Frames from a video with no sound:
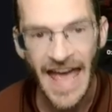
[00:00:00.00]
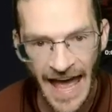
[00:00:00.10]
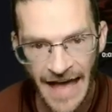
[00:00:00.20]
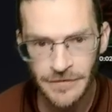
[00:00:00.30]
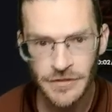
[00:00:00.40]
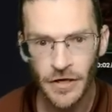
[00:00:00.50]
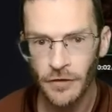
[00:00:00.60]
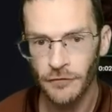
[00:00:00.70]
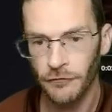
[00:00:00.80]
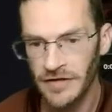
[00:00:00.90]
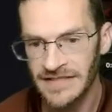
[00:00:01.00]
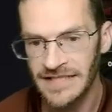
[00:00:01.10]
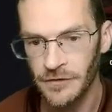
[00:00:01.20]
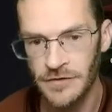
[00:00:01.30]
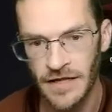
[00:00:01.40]
Avatar:
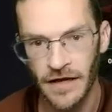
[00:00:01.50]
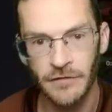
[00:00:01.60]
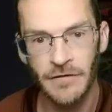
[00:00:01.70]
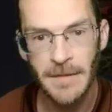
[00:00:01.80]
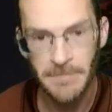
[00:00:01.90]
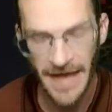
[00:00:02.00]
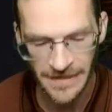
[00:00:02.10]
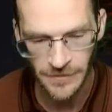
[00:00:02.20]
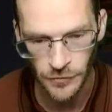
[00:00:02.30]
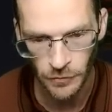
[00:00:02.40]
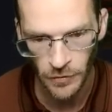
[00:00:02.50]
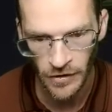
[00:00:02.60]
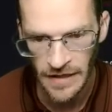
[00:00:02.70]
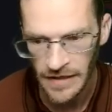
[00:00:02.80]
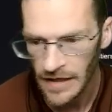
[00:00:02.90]
Frontiers of
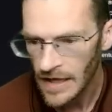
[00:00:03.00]
Pandora,